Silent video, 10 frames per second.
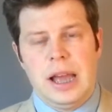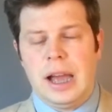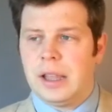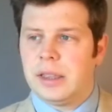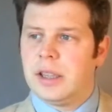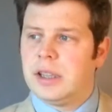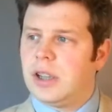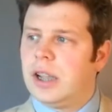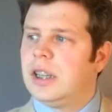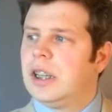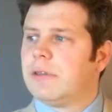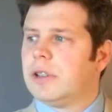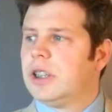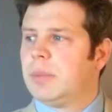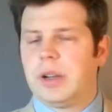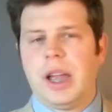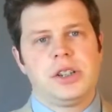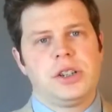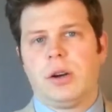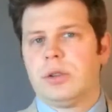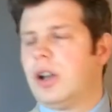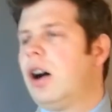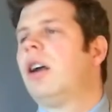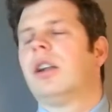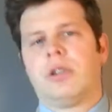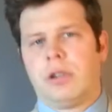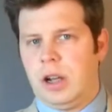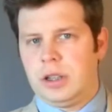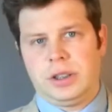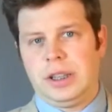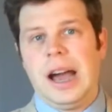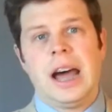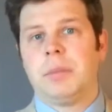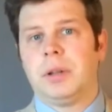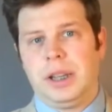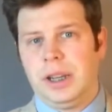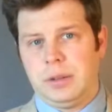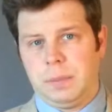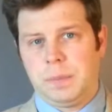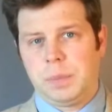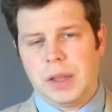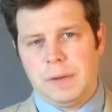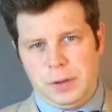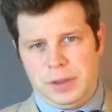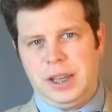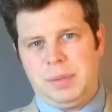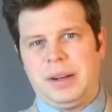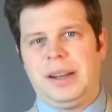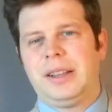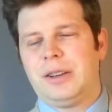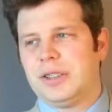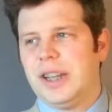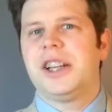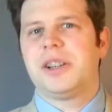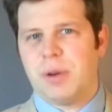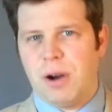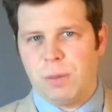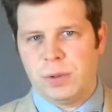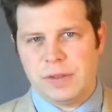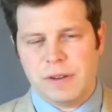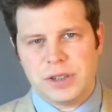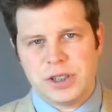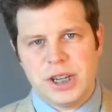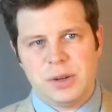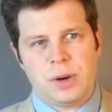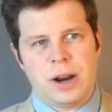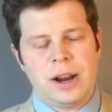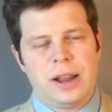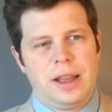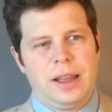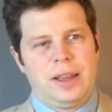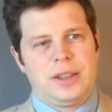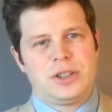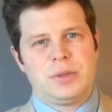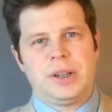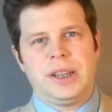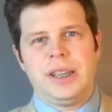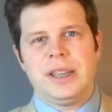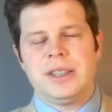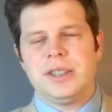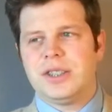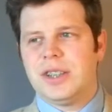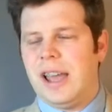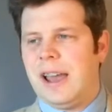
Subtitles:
And this idea of reciprocation goes all across the animal kingdom. If you think about any of those nature programs you've ever seen where somebody is